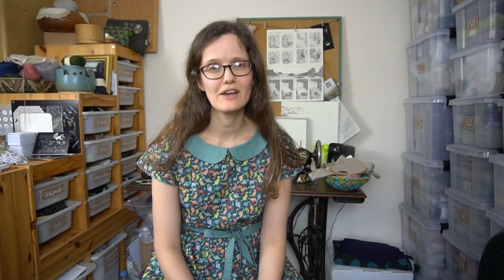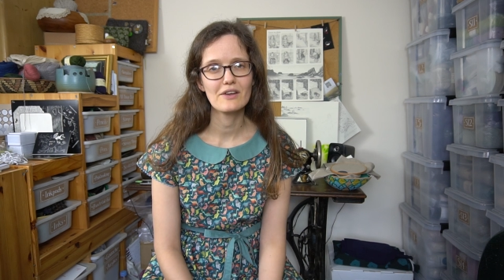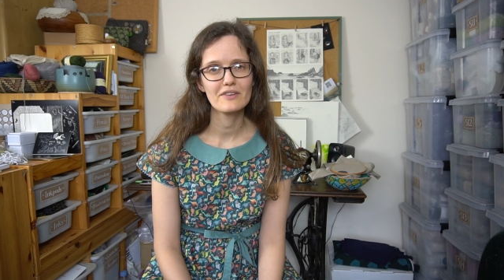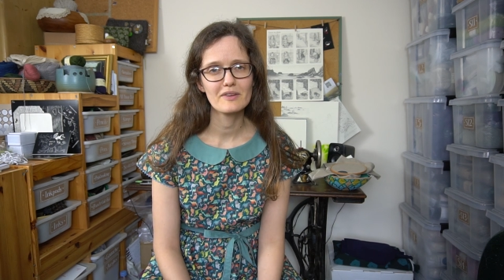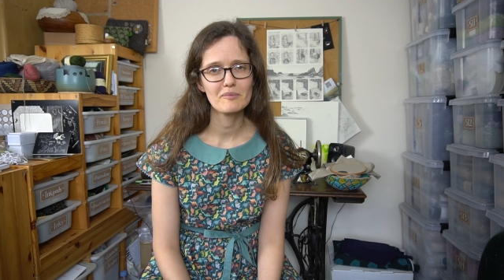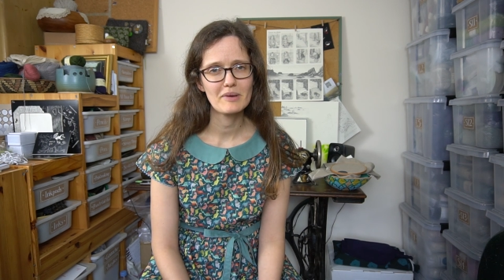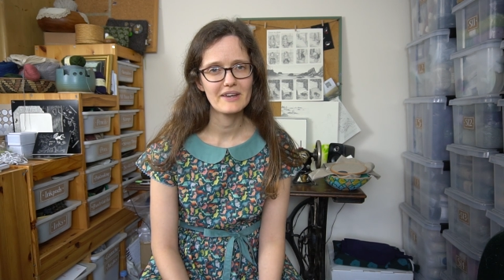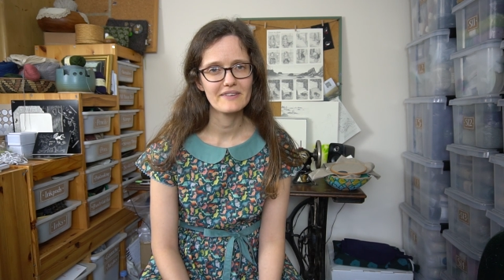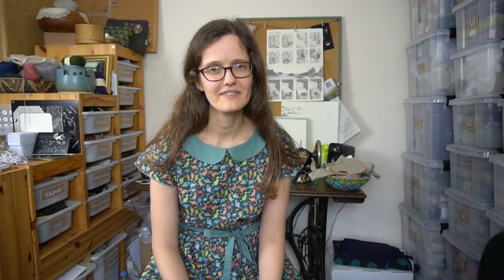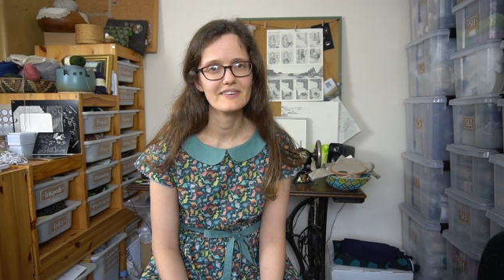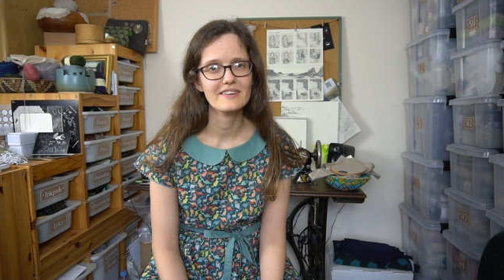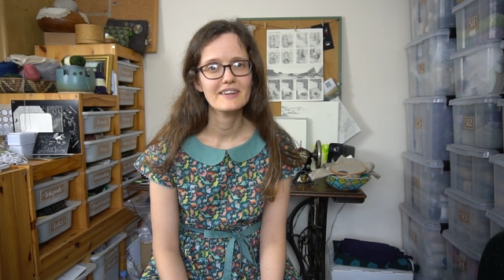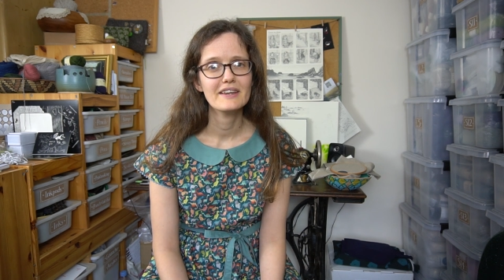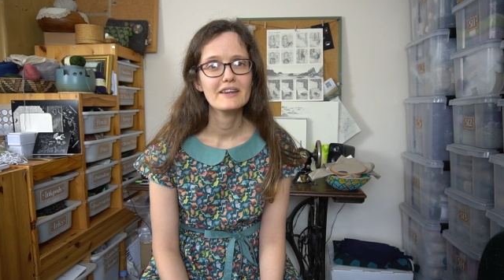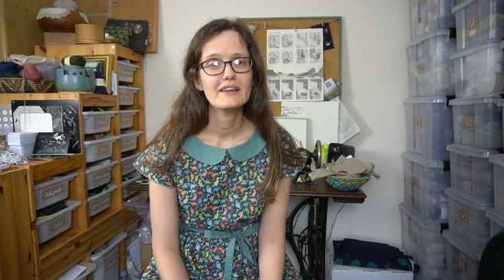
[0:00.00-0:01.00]
out the
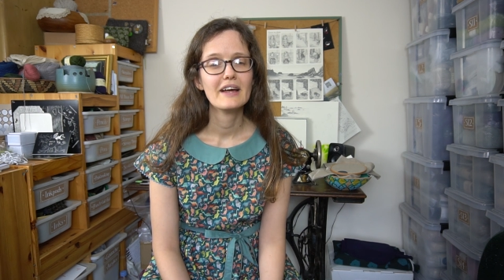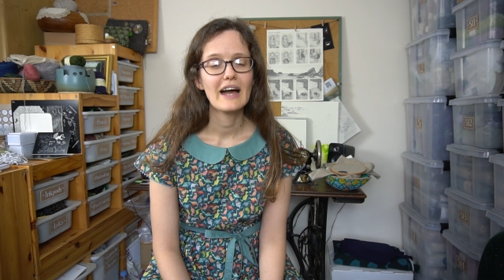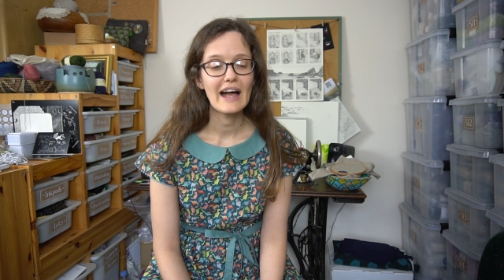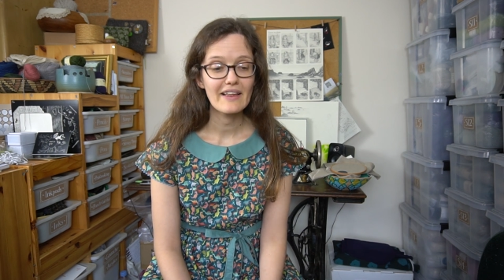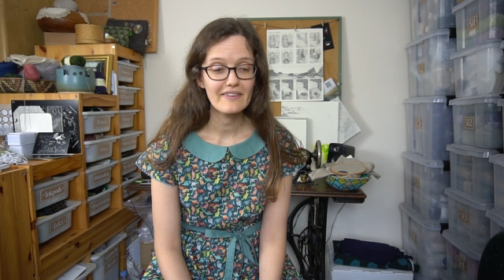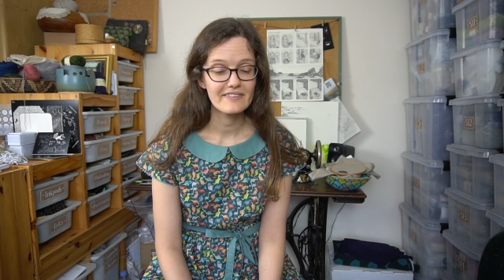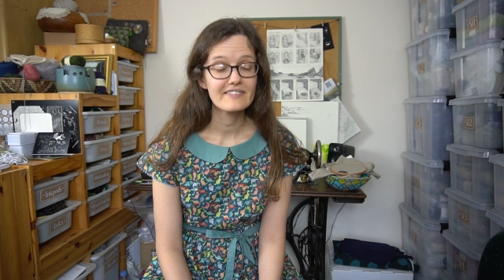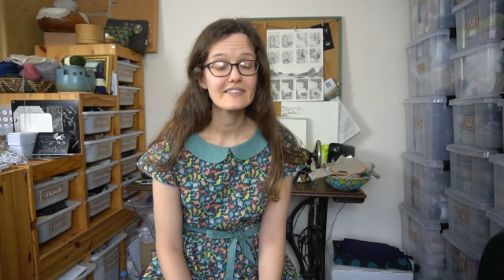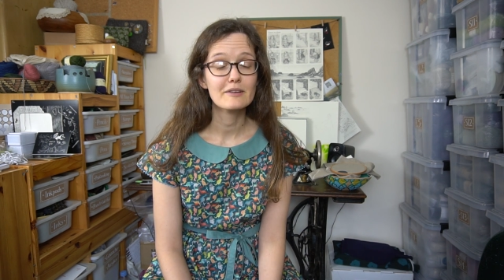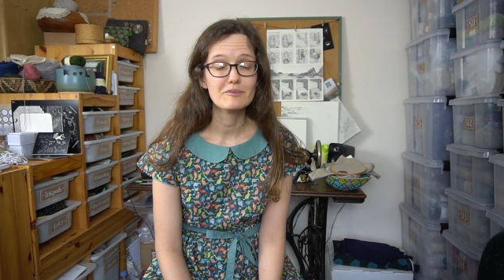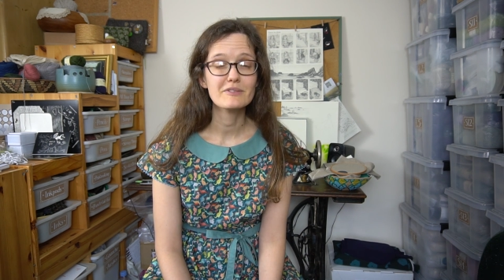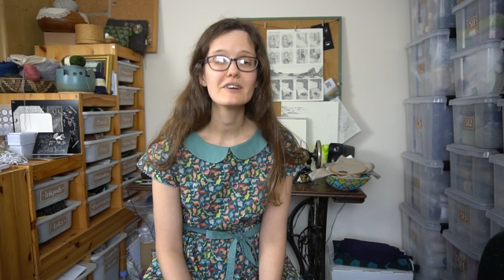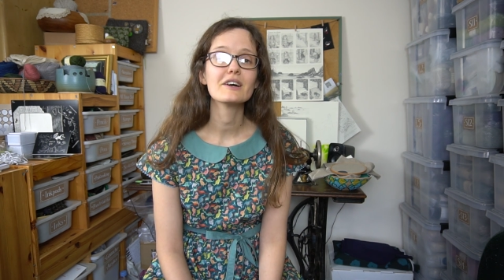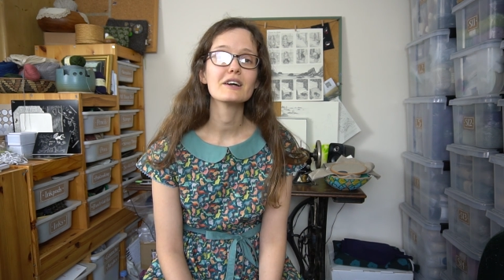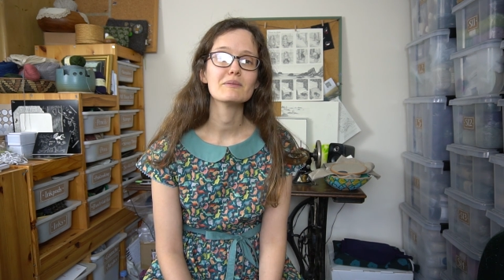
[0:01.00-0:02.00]
pattern at the same
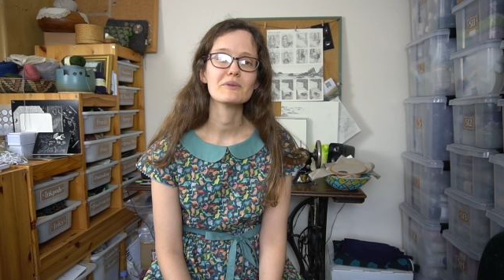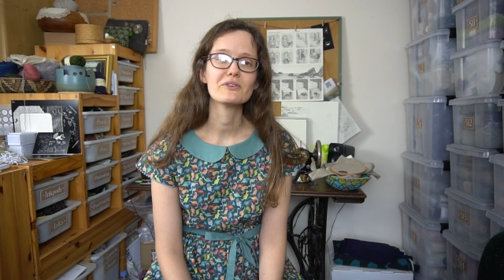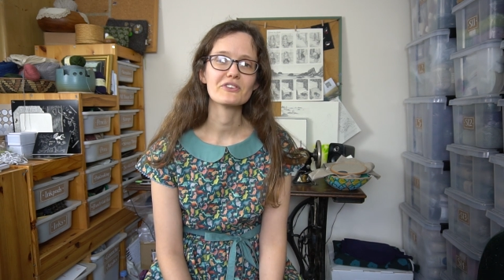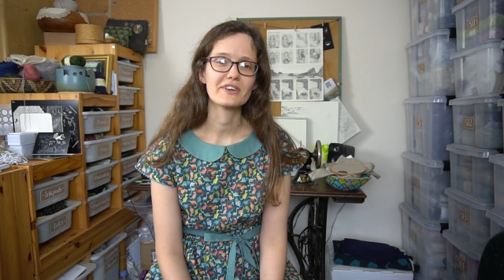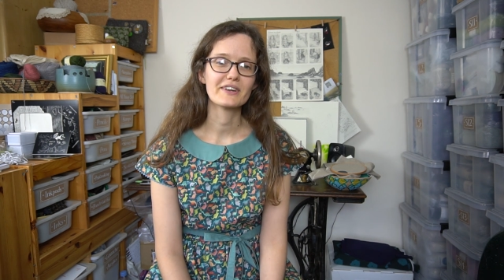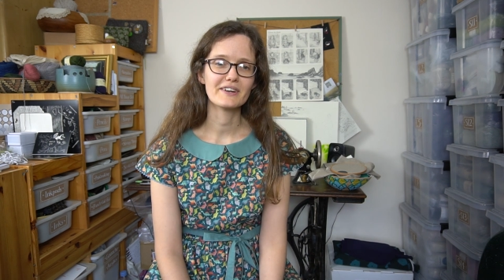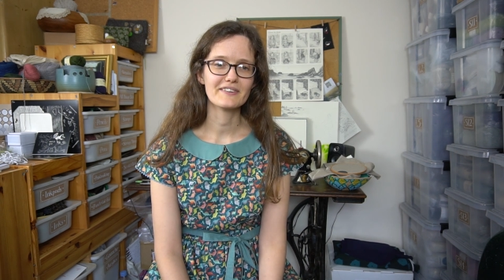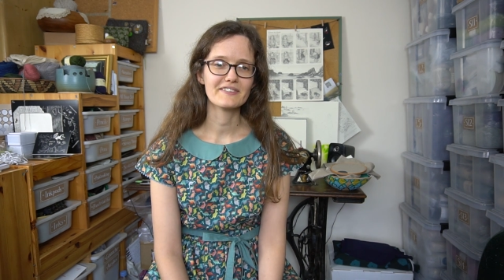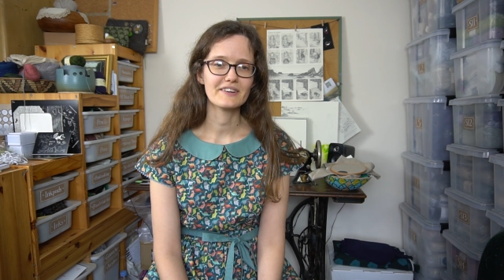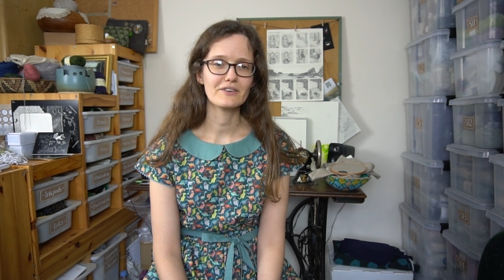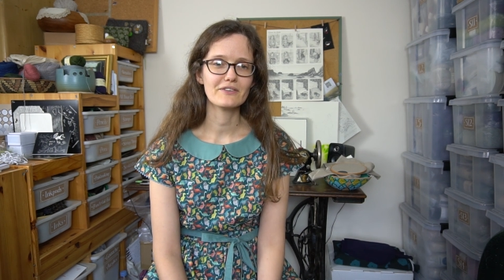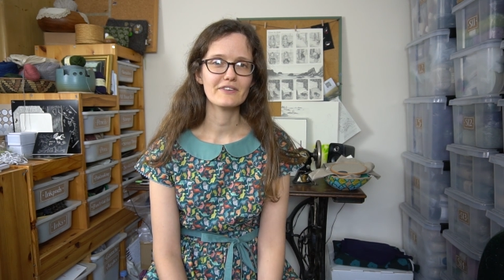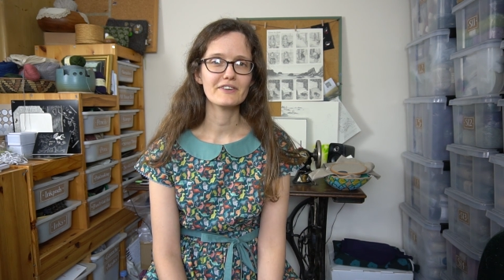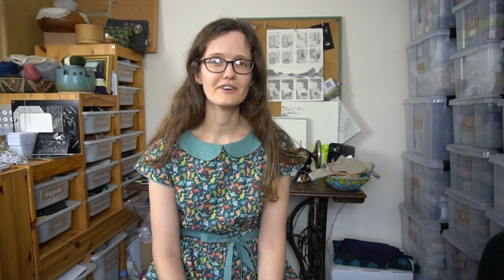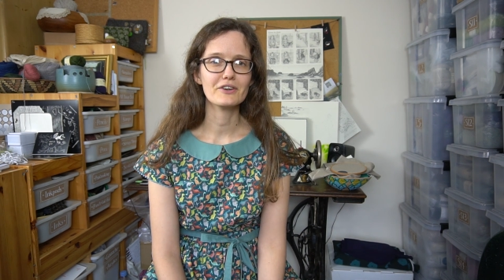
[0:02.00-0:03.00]
time as I cut
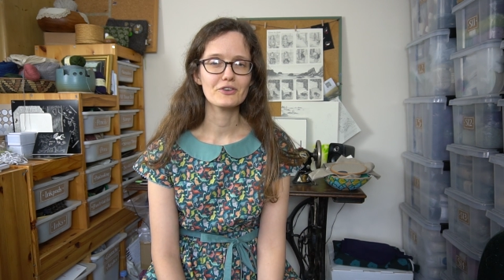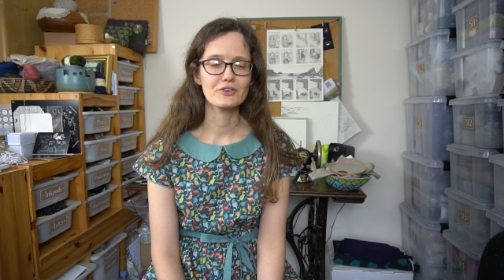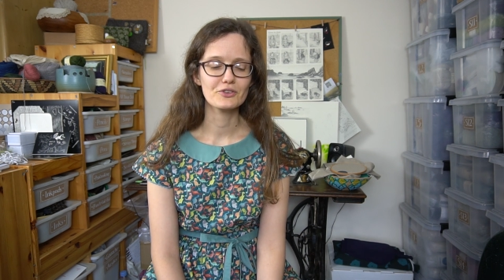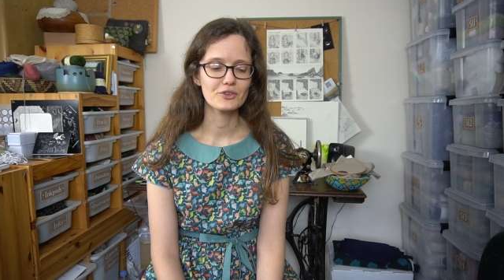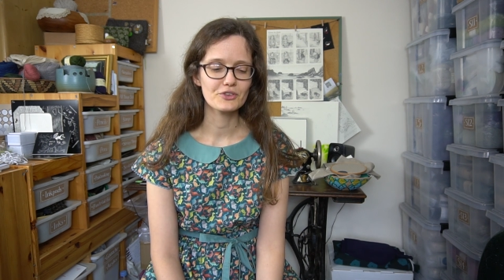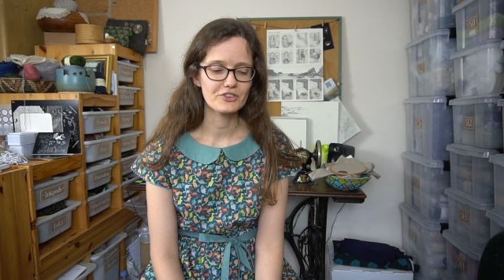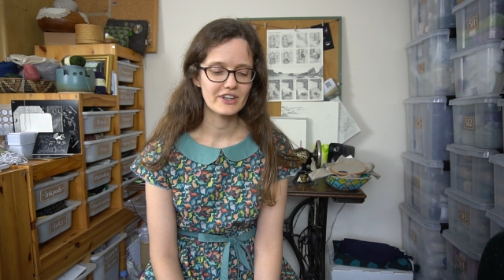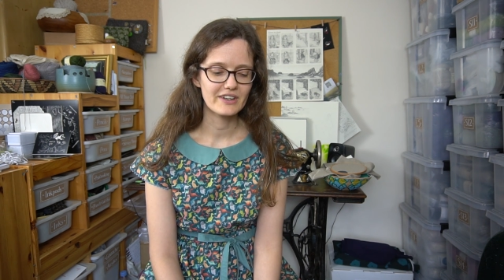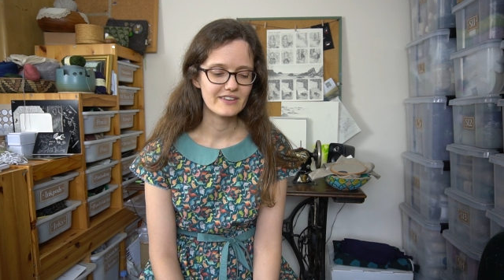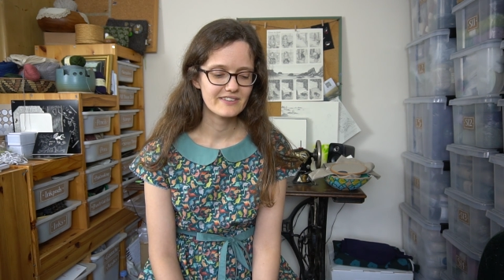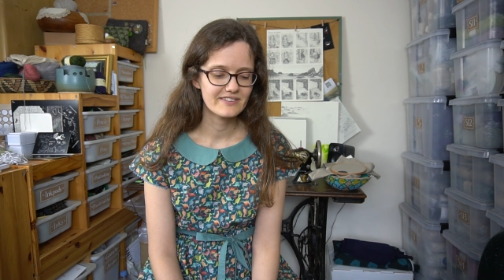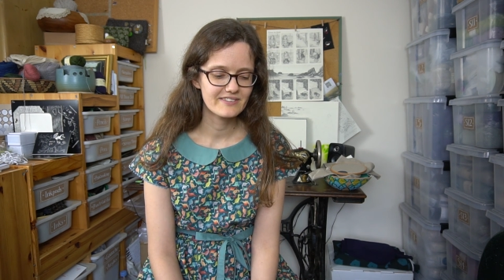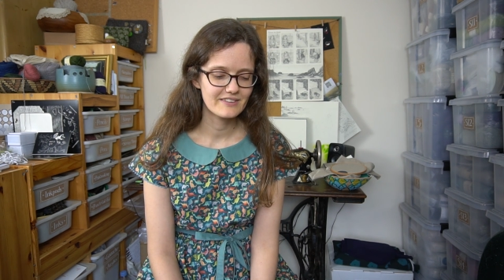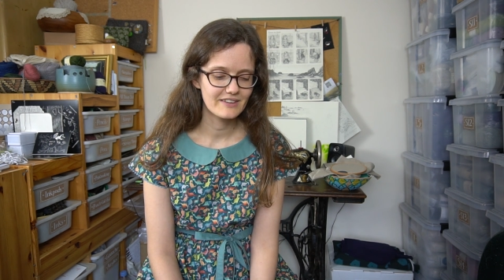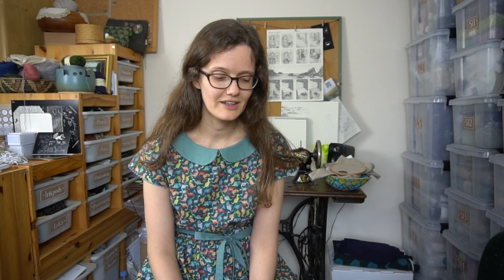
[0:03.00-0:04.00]
out the dinosaur
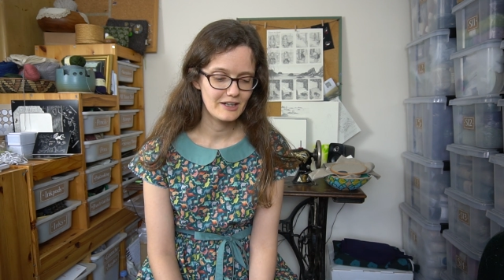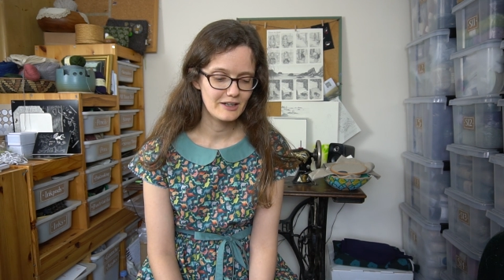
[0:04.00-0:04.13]
dress.